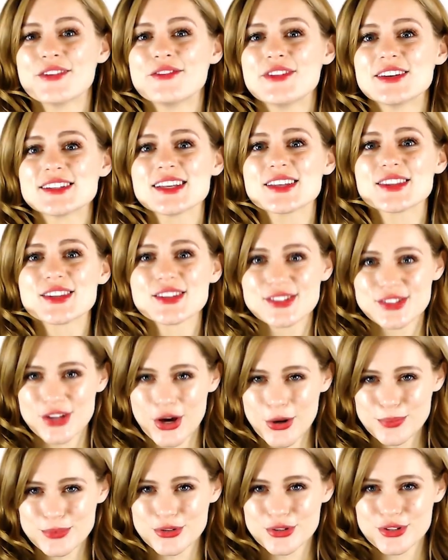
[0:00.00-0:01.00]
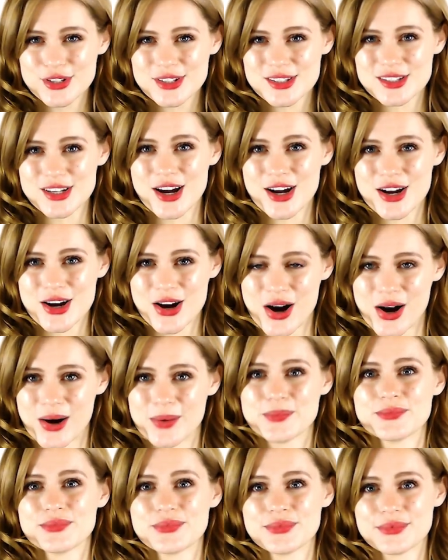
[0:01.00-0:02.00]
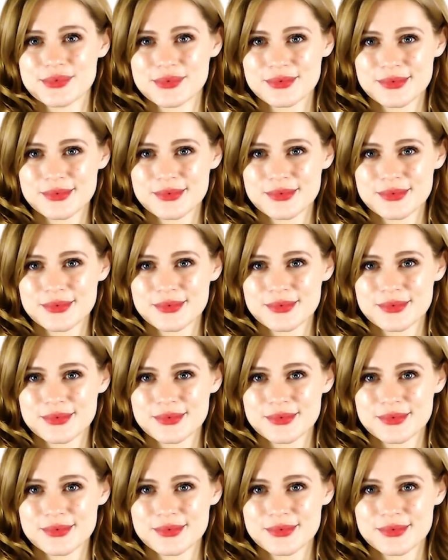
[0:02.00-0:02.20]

Visit the soap noodles dot com.